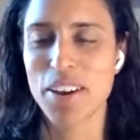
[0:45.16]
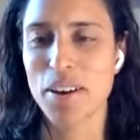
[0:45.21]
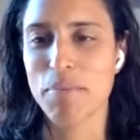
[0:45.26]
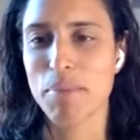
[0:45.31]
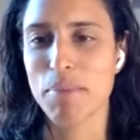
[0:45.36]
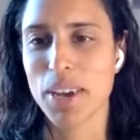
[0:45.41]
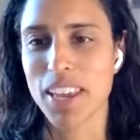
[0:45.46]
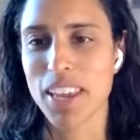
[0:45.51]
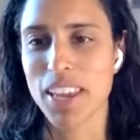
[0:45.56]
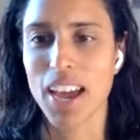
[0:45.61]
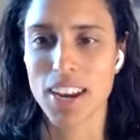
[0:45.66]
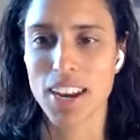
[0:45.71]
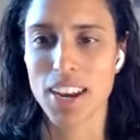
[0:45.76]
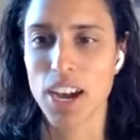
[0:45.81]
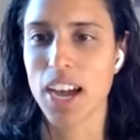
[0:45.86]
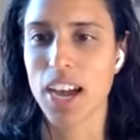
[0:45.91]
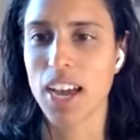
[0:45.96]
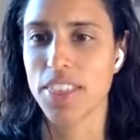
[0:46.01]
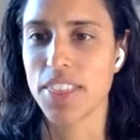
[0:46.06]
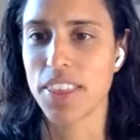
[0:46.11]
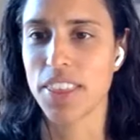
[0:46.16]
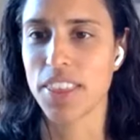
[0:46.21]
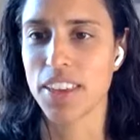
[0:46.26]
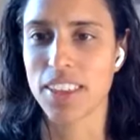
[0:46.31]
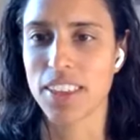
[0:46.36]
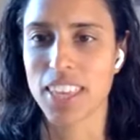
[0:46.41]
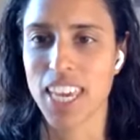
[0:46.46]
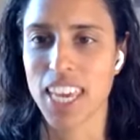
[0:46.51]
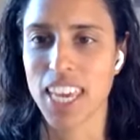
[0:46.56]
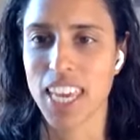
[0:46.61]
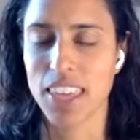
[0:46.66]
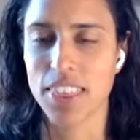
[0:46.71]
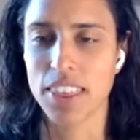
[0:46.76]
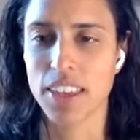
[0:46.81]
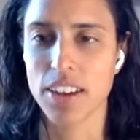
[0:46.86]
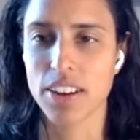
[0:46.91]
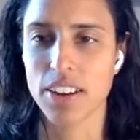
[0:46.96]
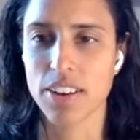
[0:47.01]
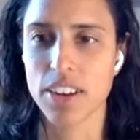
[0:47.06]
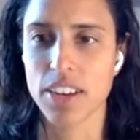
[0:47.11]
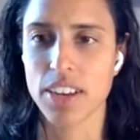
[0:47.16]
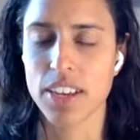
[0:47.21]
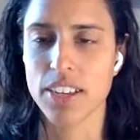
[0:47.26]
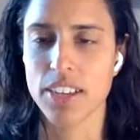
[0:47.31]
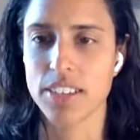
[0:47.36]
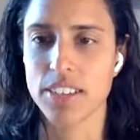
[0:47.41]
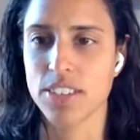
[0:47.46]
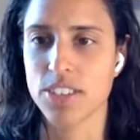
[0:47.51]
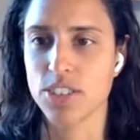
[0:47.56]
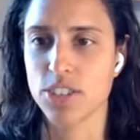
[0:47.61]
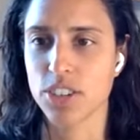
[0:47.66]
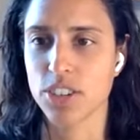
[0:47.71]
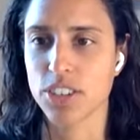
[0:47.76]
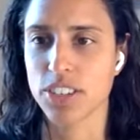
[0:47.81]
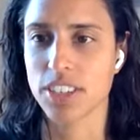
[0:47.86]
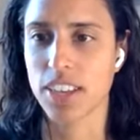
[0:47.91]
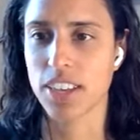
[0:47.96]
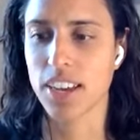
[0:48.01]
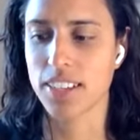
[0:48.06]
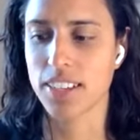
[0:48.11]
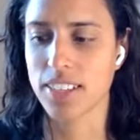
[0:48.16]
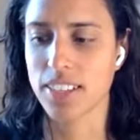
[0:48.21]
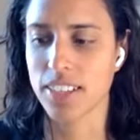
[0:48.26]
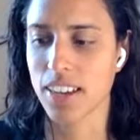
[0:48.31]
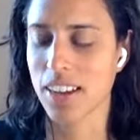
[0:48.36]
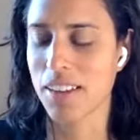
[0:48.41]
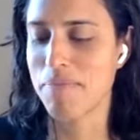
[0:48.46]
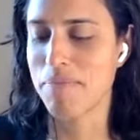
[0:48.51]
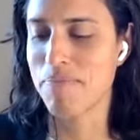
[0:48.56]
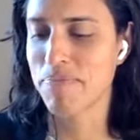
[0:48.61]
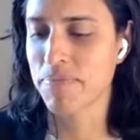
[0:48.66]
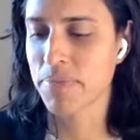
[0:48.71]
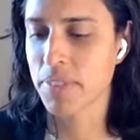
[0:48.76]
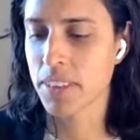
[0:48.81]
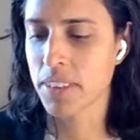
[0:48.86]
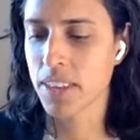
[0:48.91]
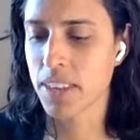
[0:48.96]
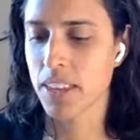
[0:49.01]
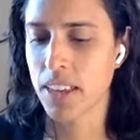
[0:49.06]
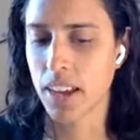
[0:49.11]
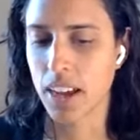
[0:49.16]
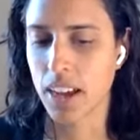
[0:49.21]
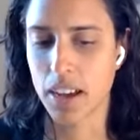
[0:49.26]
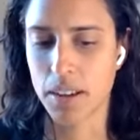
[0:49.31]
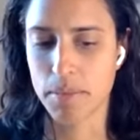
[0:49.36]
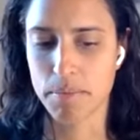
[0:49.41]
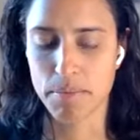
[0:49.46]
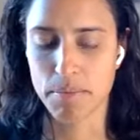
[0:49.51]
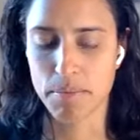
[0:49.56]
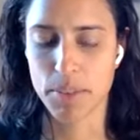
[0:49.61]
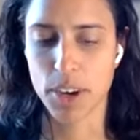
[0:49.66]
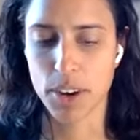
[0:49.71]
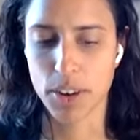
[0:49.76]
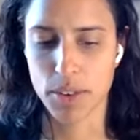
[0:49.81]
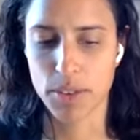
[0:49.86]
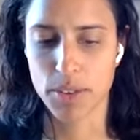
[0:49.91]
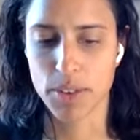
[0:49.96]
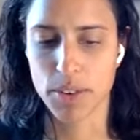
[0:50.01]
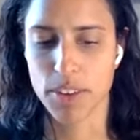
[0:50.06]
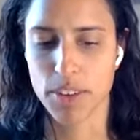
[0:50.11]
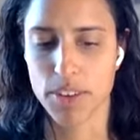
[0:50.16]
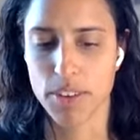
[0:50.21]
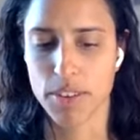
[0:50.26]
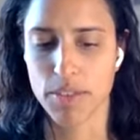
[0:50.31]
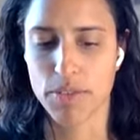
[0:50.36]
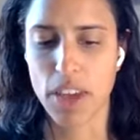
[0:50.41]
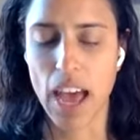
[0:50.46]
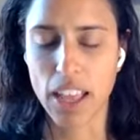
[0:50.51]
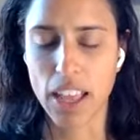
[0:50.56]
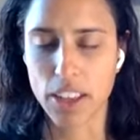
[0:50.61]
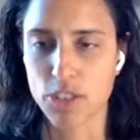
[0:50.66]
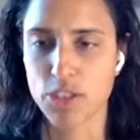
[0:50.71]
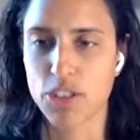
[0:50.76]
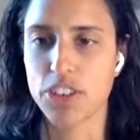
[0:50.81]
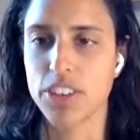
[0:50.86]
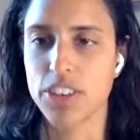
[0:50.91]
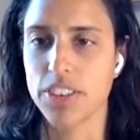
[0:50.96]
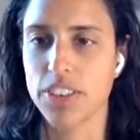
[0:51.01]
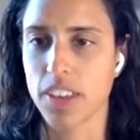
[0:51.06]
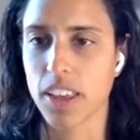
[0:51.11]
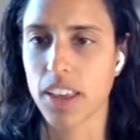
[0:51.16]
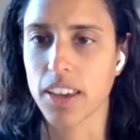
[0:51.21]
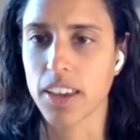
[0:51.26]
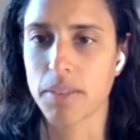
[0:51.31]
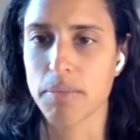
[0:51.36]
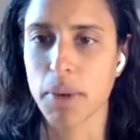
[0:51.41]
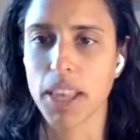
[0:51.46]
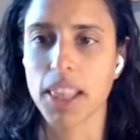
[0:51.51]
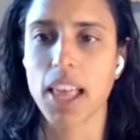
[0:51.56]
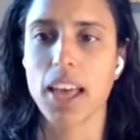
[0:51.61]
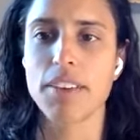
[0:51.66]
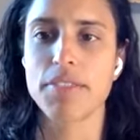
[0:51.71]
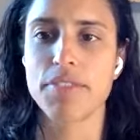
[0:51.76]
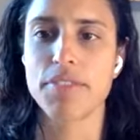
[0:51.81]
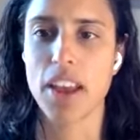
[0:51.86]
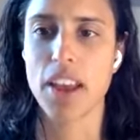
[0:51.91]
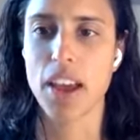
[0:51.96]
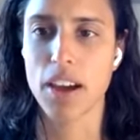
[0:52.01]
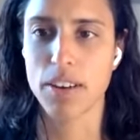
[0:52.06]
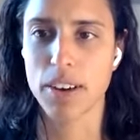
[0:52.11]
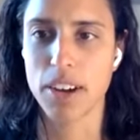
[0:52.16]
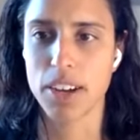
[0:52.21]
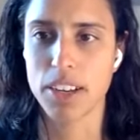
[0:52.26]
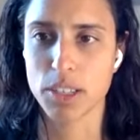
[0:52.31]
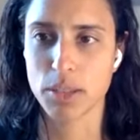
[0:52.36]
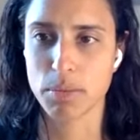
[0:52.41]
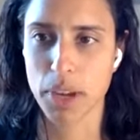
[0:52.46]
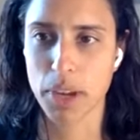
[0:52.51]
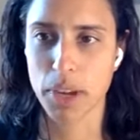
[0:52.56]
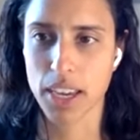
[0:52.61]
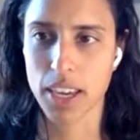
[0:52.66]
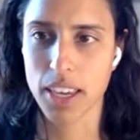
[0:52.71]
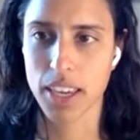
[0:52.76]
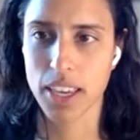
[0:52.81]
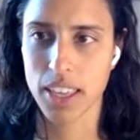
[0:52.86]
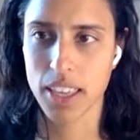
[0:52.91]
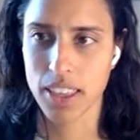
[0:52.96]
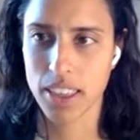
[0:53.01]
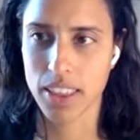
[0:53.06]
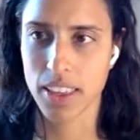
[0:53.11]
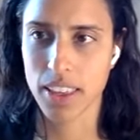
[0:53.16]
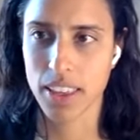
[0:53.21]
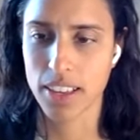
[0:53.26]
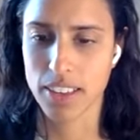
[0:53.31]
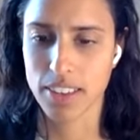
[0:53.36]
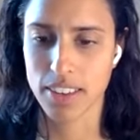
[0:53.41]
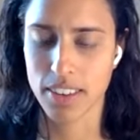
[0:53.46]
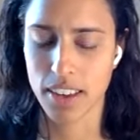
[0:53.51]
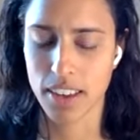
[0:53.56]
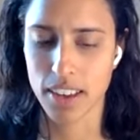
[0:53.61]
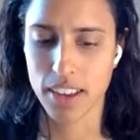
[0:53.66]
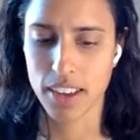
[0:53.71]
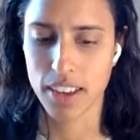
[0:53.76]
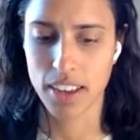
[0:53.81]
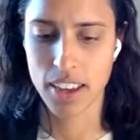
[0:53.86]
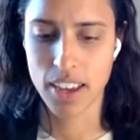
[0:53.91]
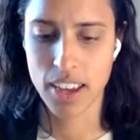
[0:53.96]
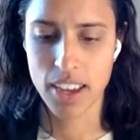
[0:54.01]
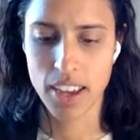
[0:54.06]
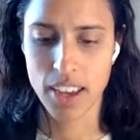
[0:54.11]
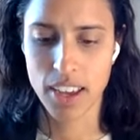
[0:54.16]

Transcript: no, but yeah, no, I think the, the key there is just that, um, um, you know, allergy is like my life now as my, it's, uh,